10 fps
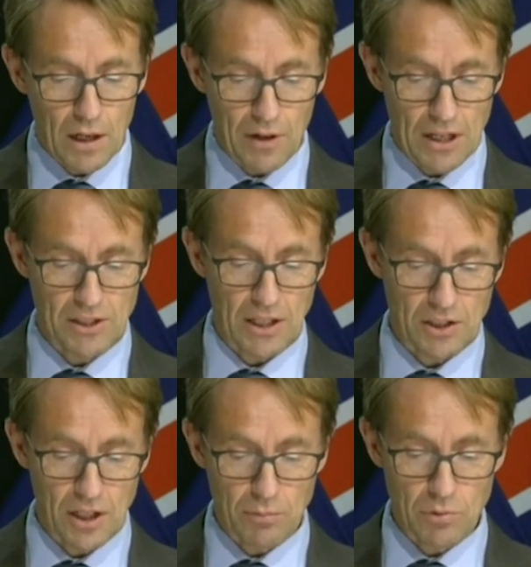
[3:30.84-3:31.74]
I've asked
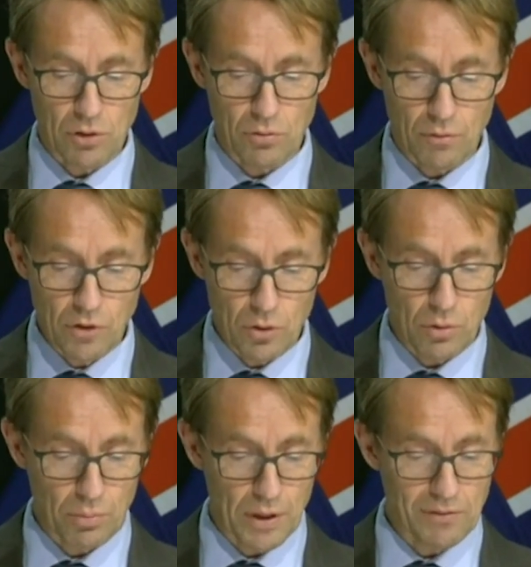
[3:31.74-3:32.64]
our team to
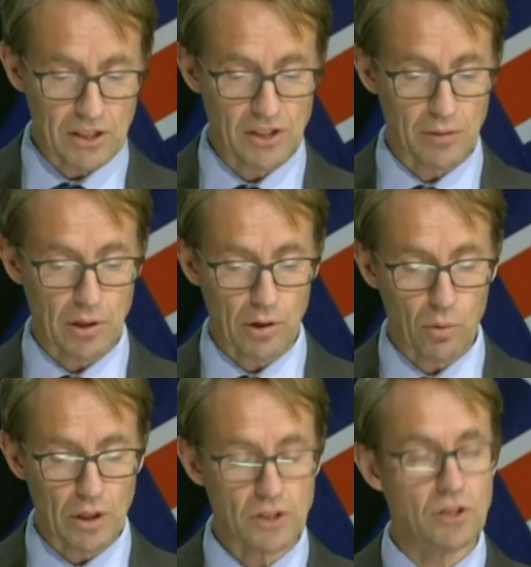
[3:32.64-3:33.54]
review previous similar
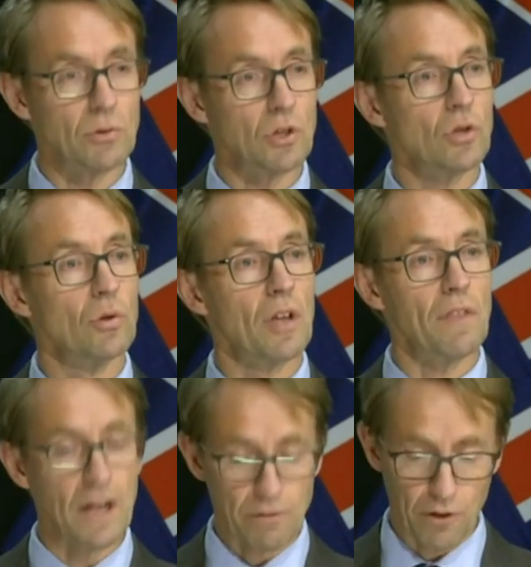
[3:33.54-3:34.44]
requests to ensure
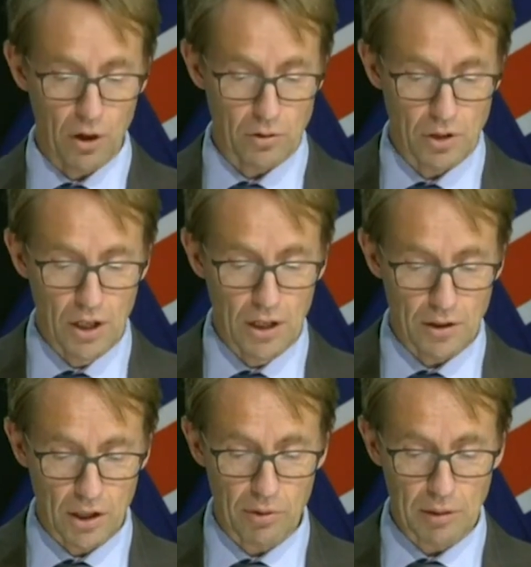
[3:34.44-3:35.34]
that they followed
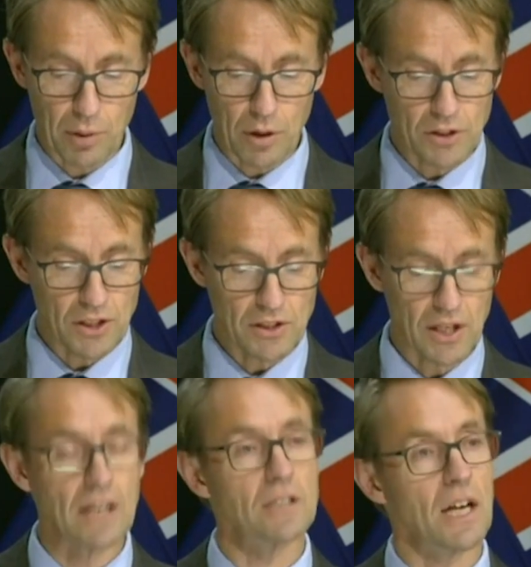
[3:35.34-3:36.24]
the correct
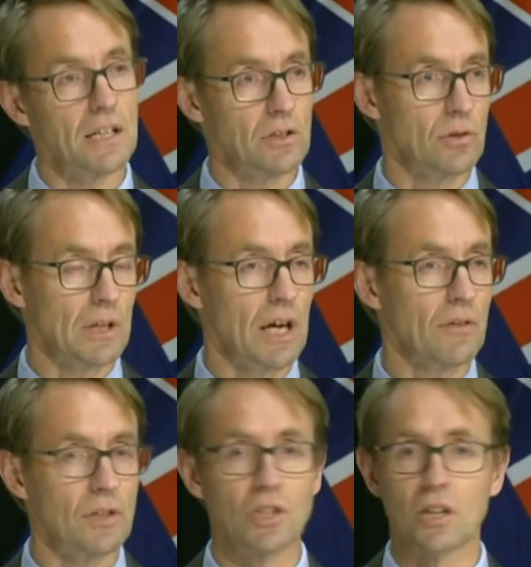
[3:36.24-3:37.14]
process and take into
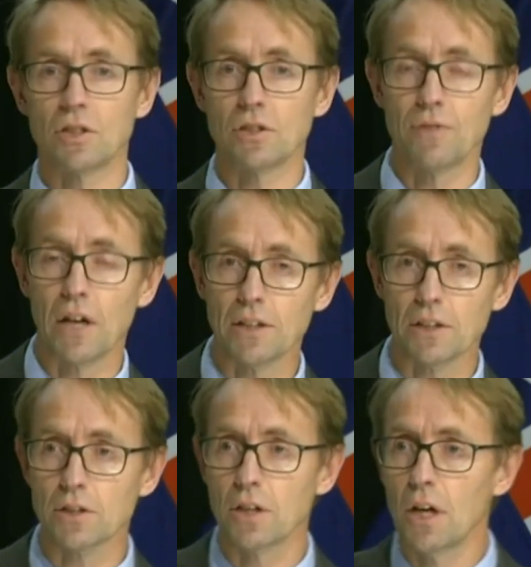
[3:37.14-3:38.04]
account the judge's
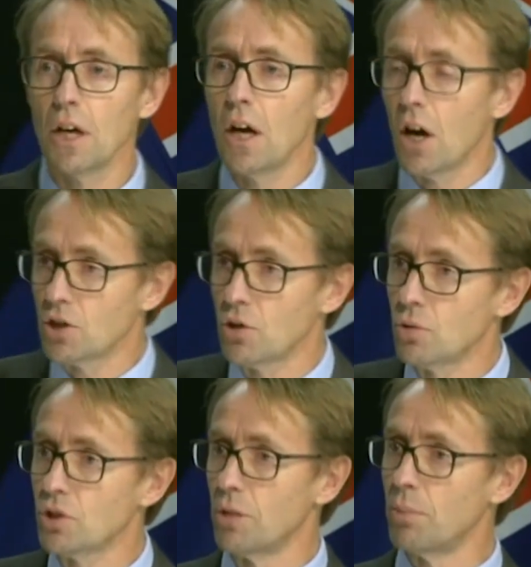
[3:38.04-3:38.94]
findings. I should
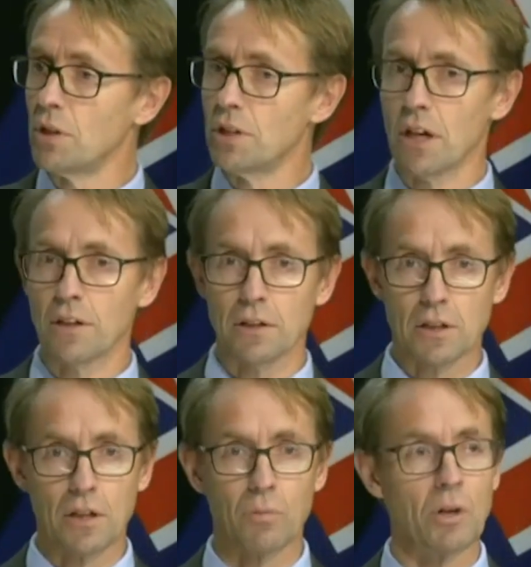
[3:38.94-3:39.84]
also point out
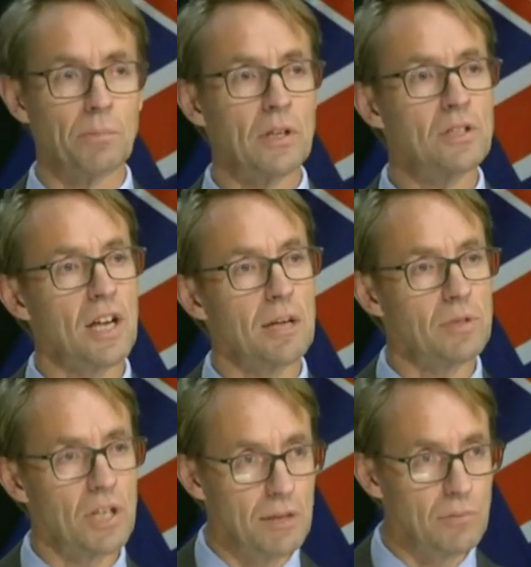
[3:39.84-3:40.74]
that it won't be the
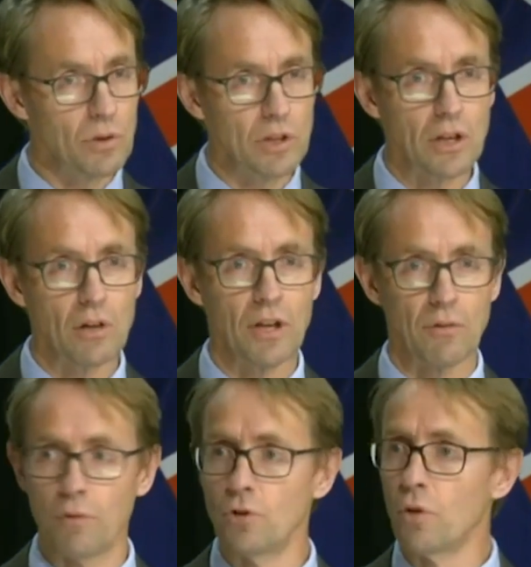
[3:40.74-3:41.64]
same team doing
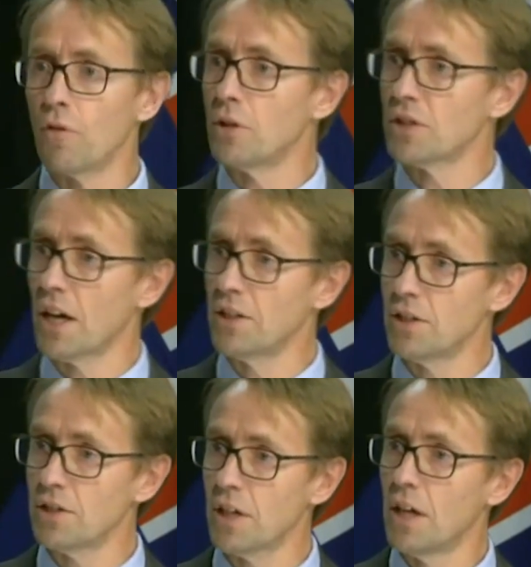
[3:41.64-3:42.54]
that review of those
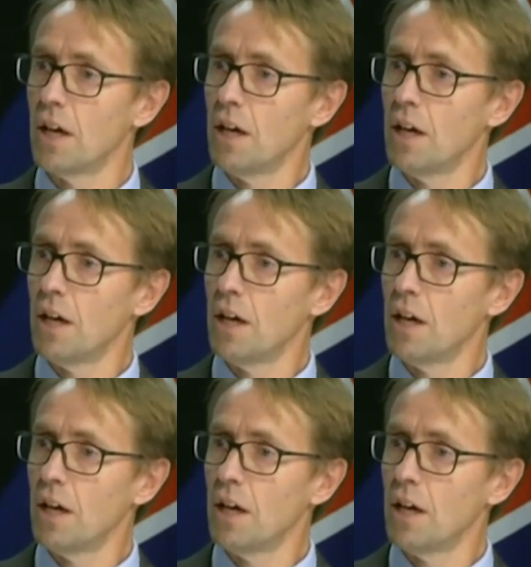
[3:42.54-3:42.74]
cases,